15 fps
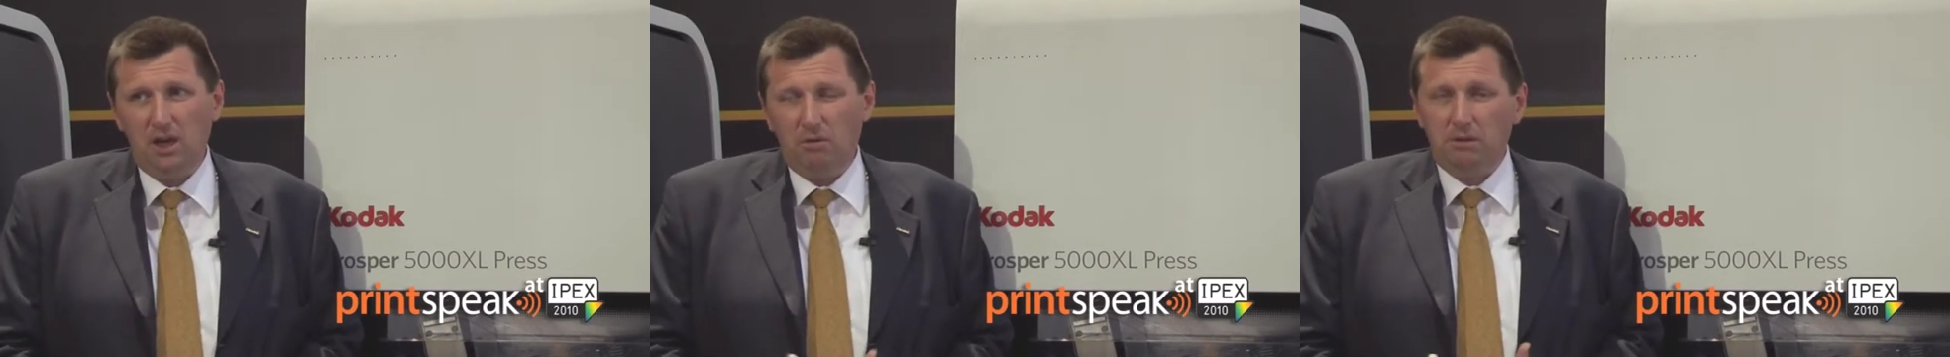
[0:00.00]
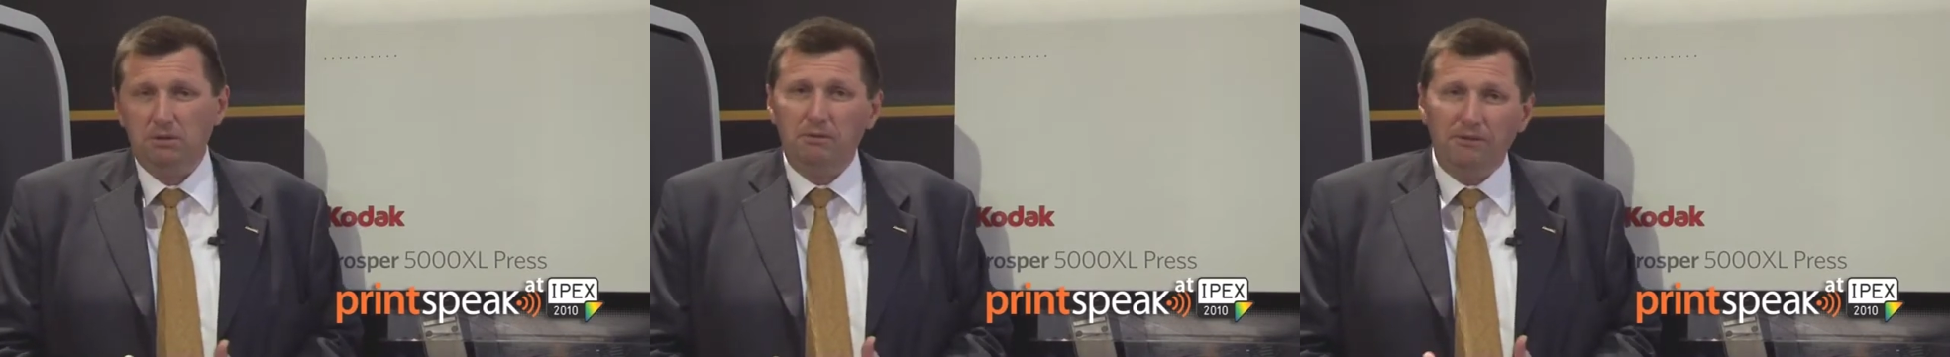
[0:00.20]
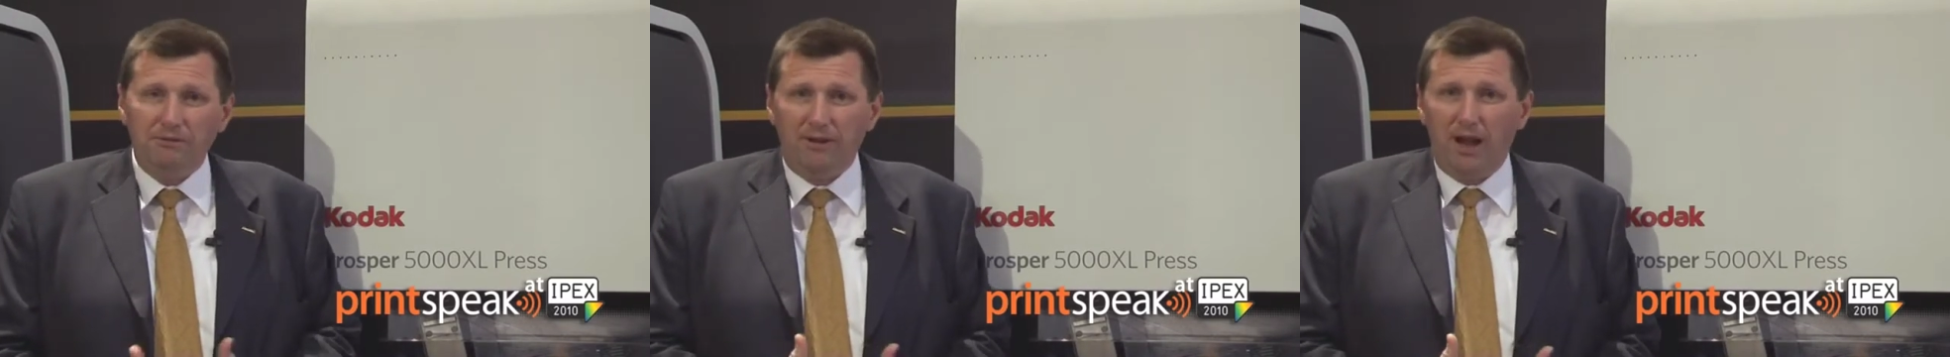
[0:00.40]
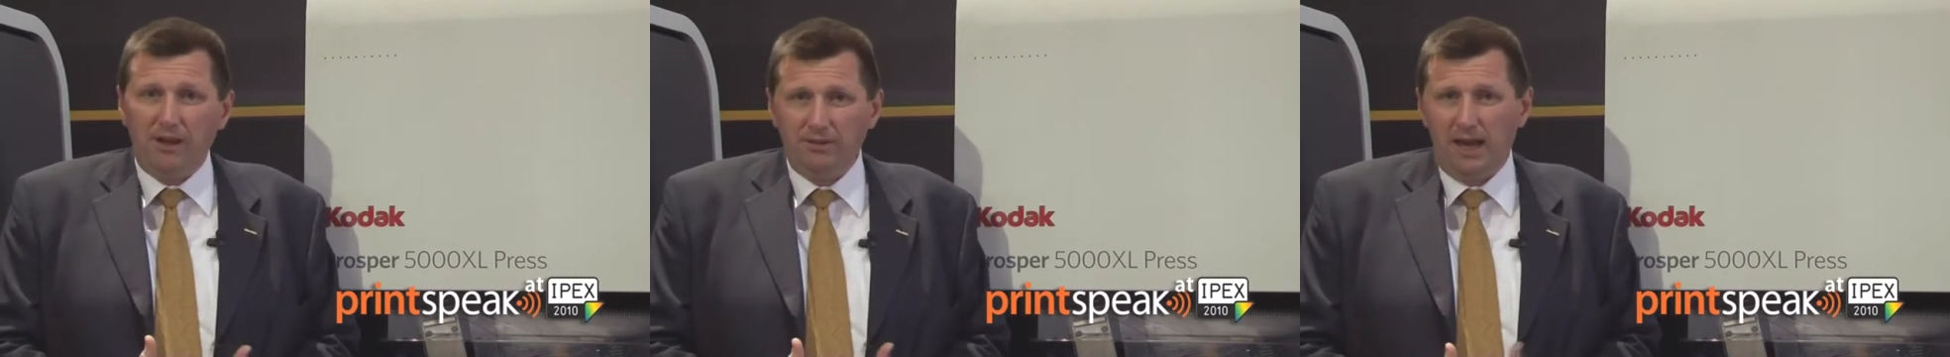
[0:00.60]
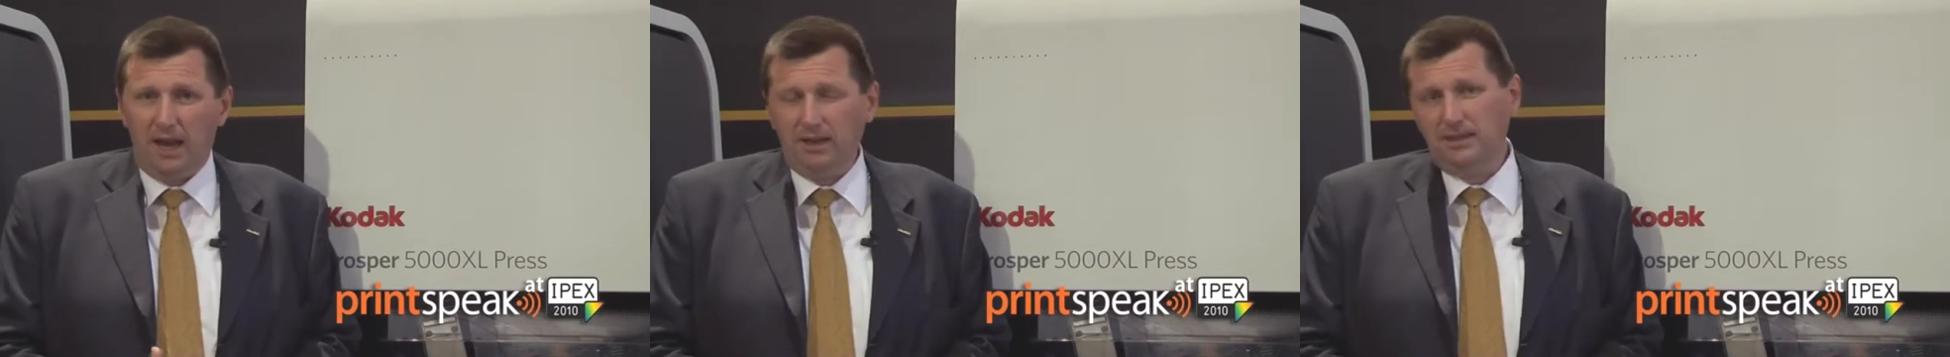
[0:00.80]
what we
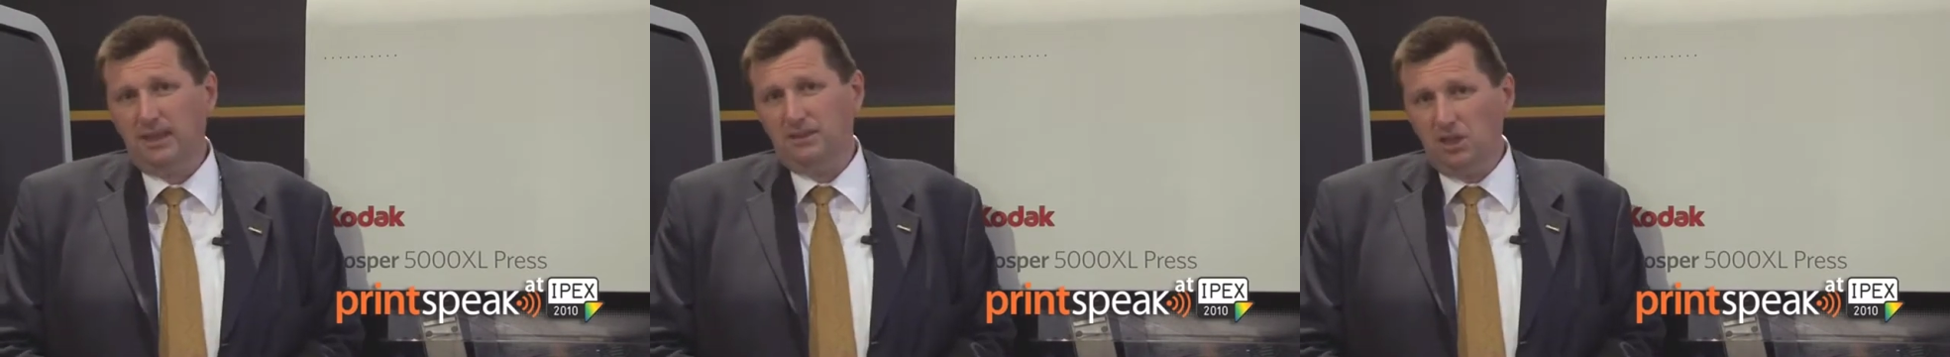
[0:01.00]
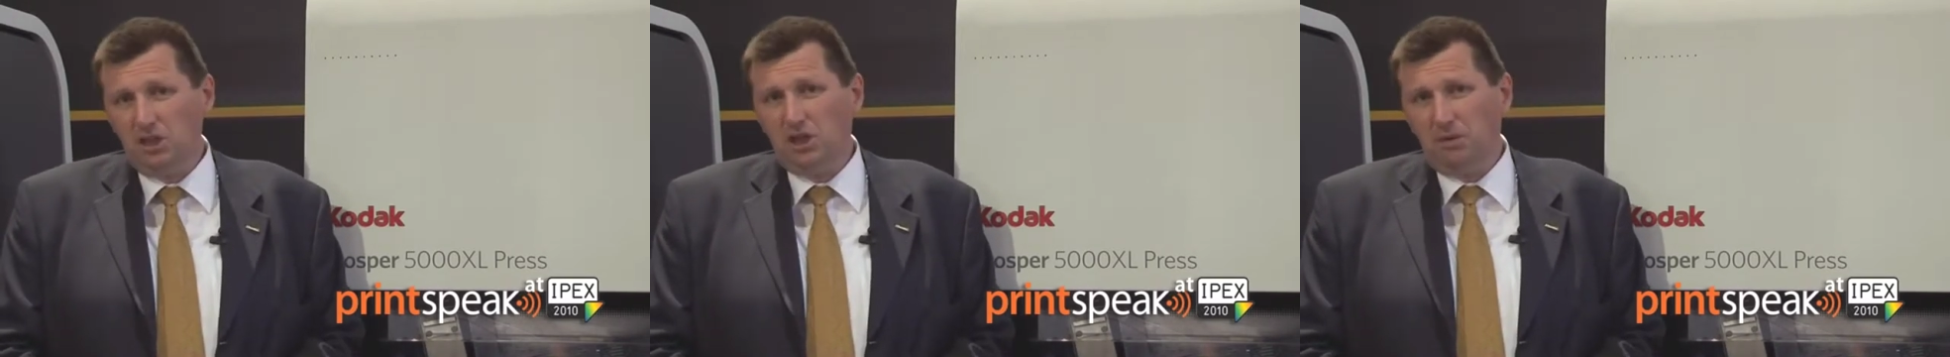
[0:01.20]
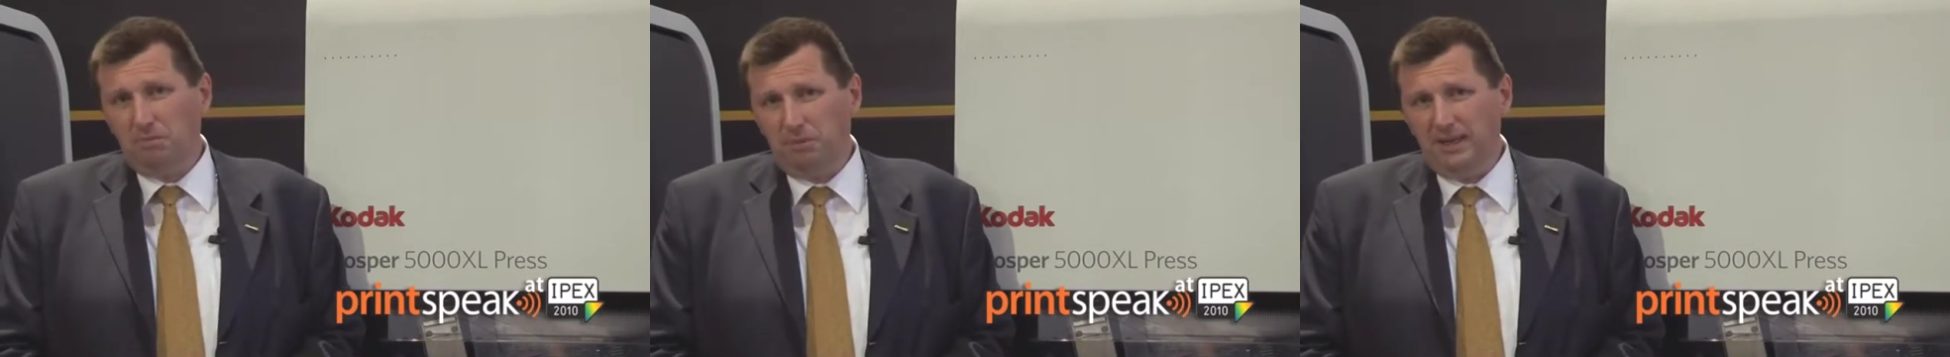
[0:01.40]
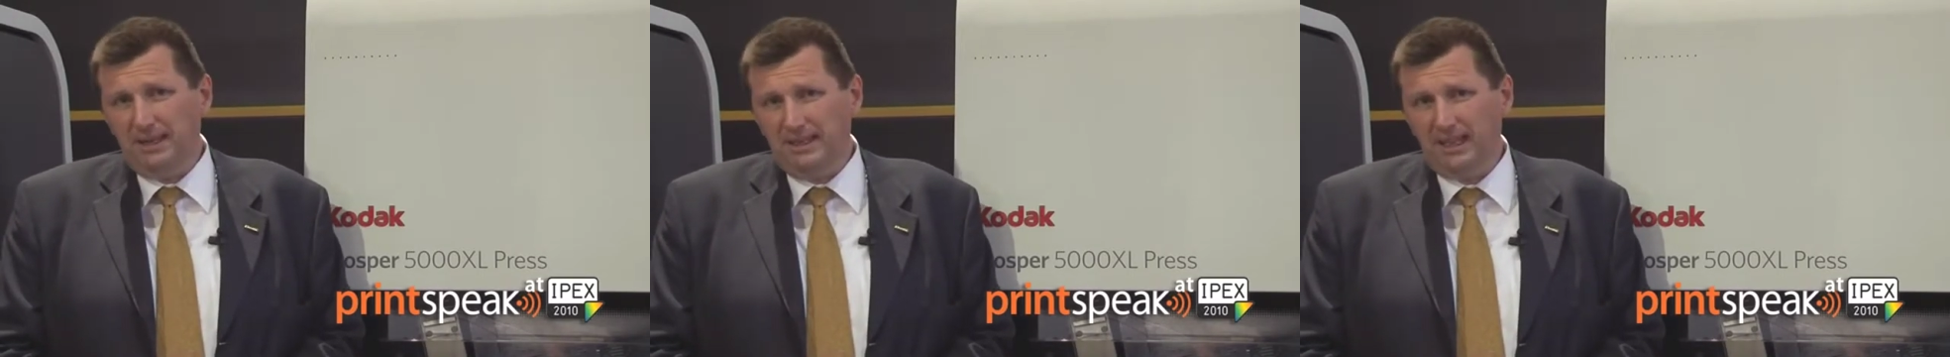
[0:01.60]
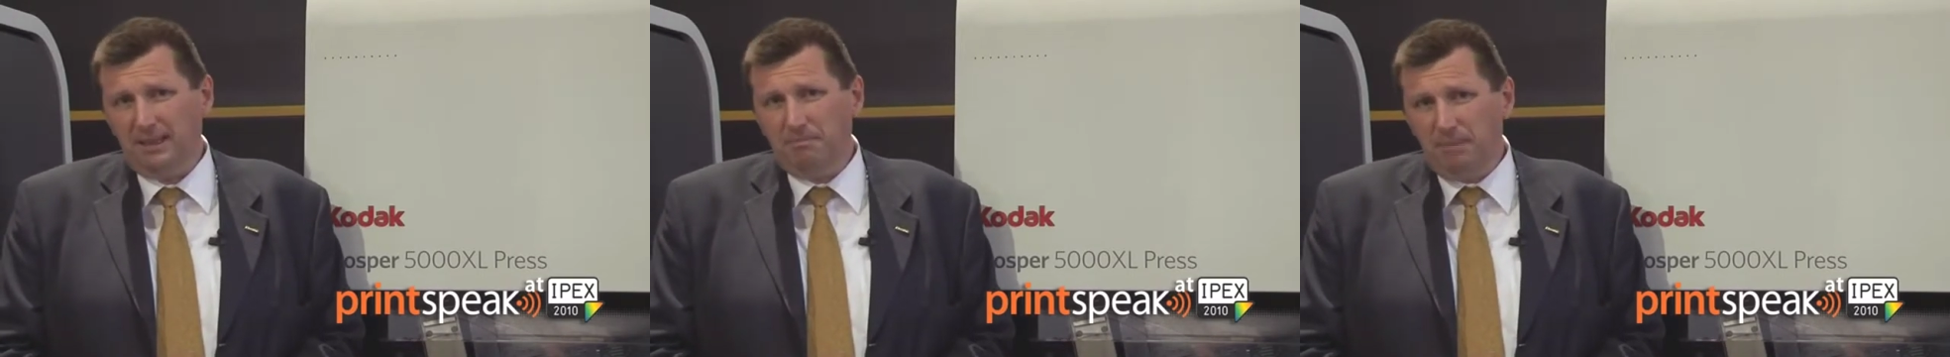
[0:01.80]
found out that digital
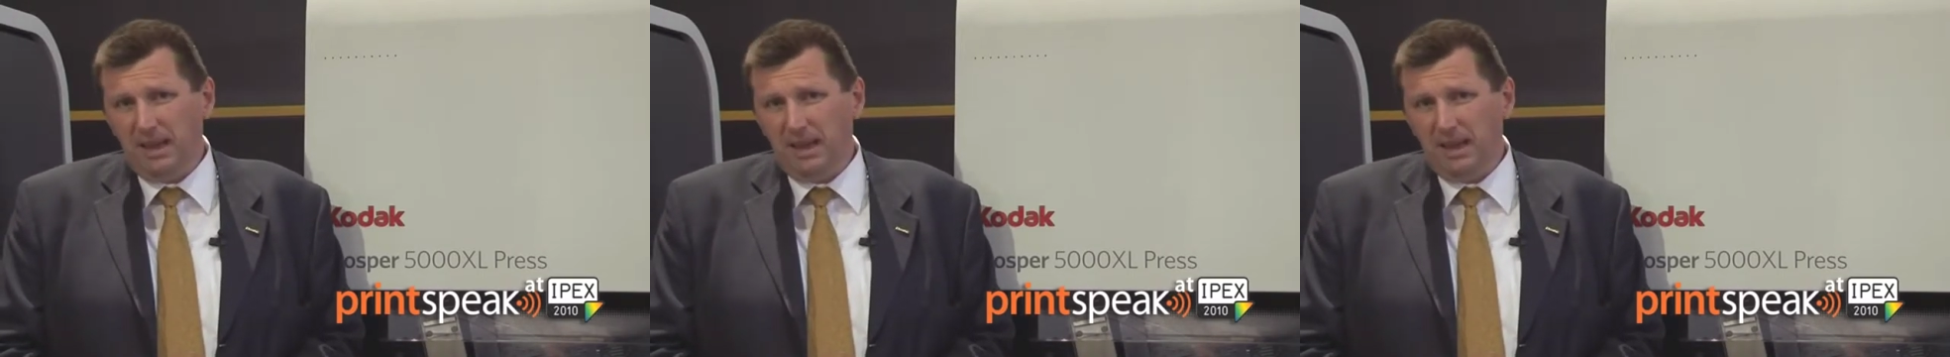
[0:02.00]
printing